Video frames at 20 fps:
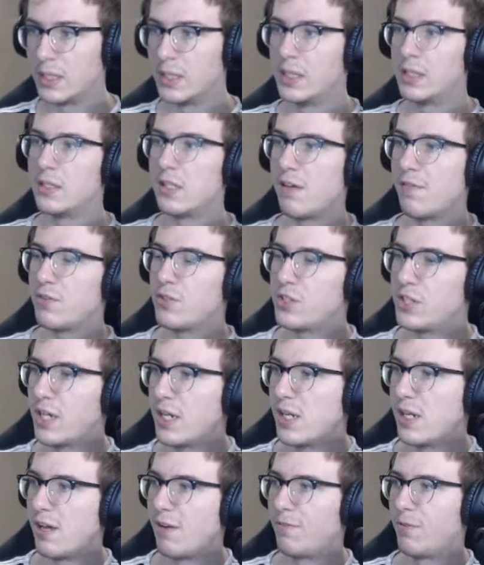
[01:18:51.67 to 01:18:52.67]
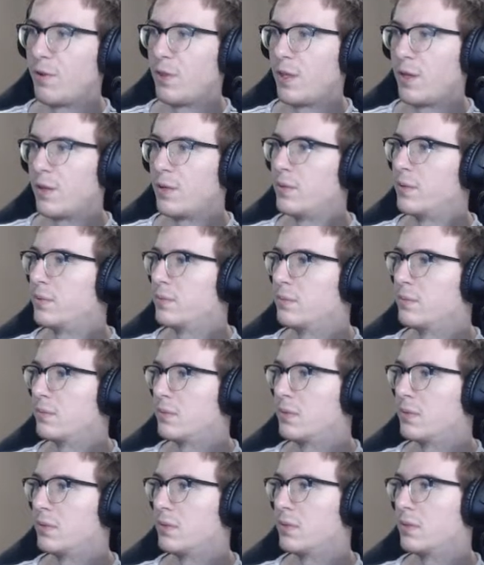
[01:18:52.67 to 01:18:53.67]
Never say never, though.
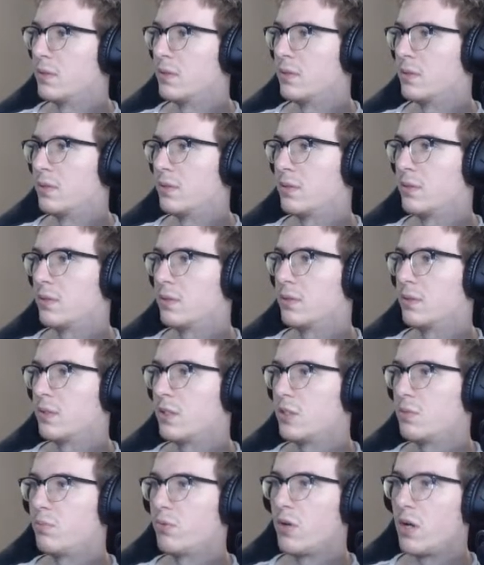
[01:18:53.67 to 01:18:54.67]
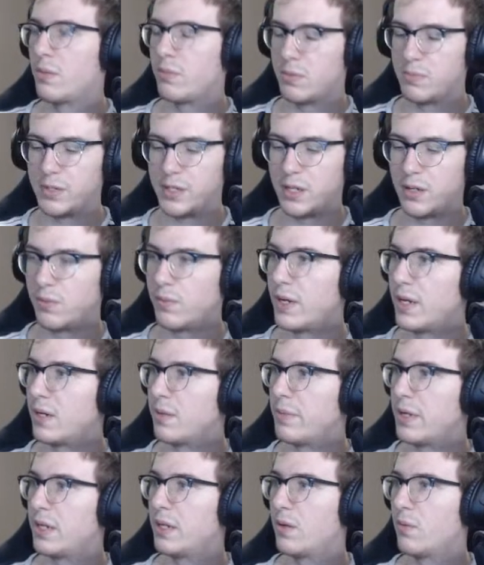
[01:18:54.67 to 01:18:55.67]
There's probably a way to
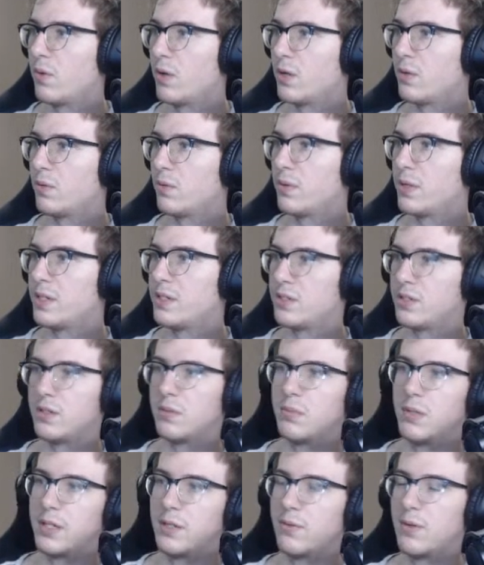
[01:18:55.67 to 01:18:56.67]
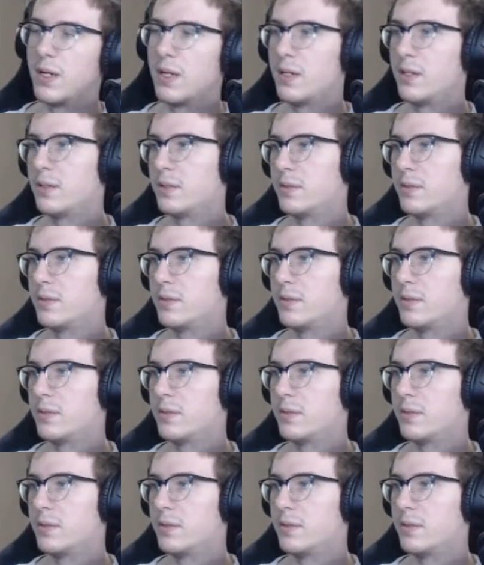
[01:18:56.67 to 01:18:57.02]
make it work reasonably well.